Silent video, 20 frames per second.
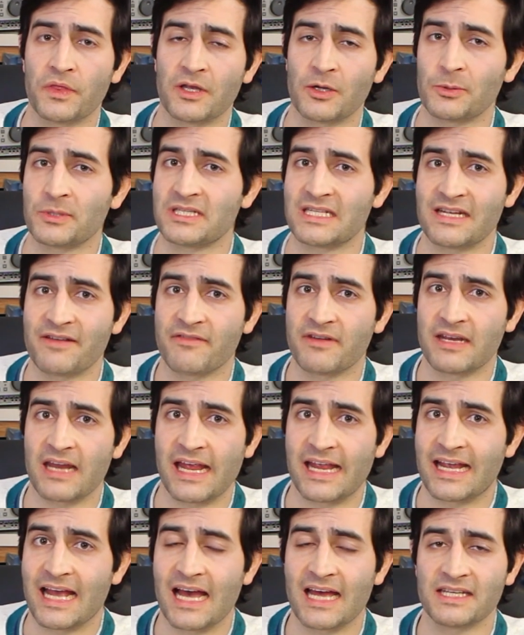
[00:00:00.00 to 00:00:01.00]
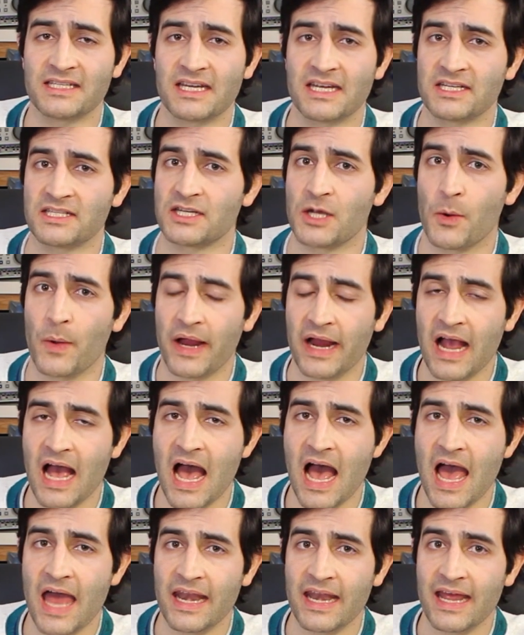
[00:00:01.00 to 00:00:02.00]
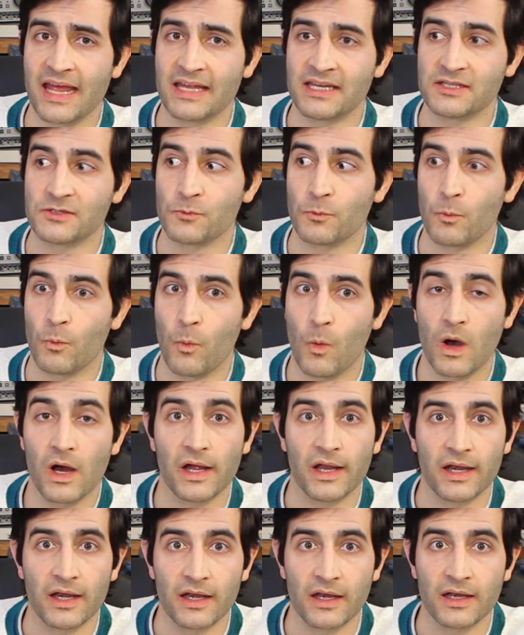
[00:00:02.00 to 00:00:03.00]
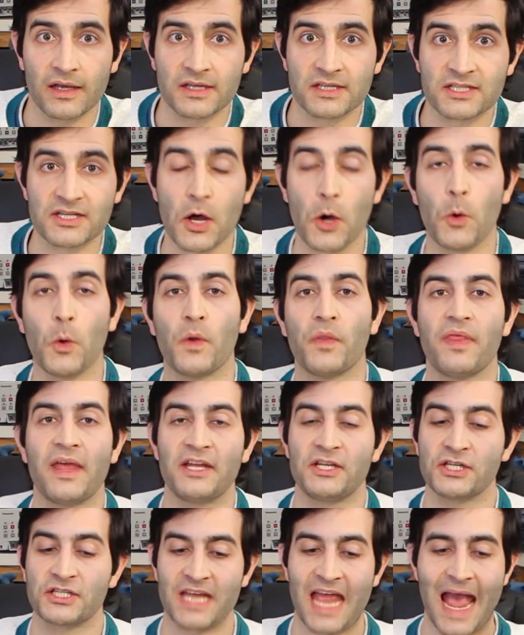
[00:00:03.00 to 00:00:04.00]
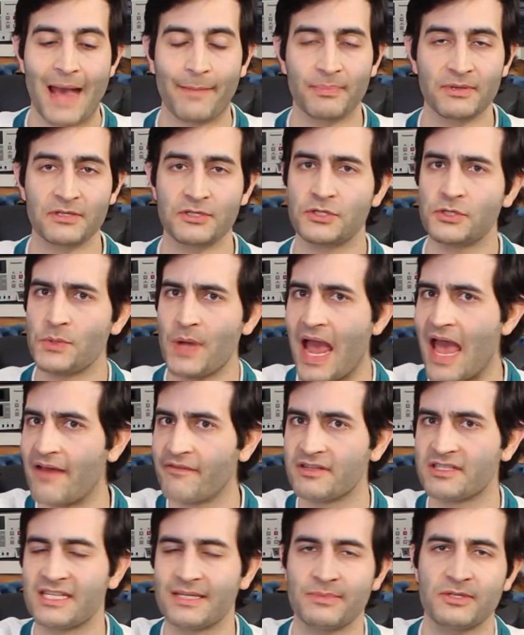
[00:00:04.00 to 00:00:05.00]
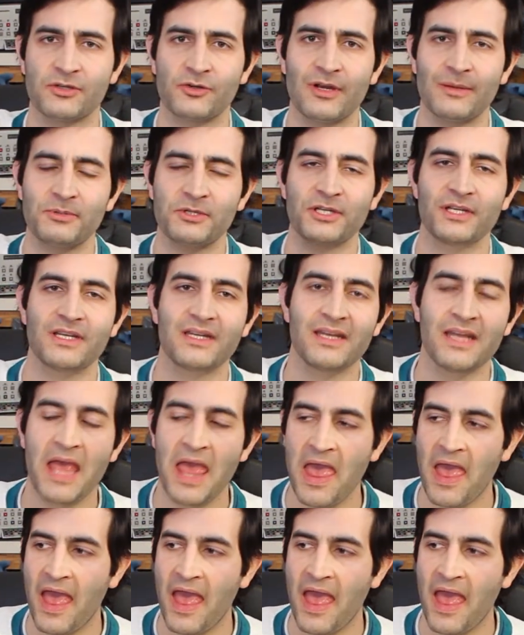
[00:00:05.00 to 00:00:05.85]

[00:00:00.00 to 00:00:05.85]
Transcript: there was even a contest going on and won. So they just happened to have a subscription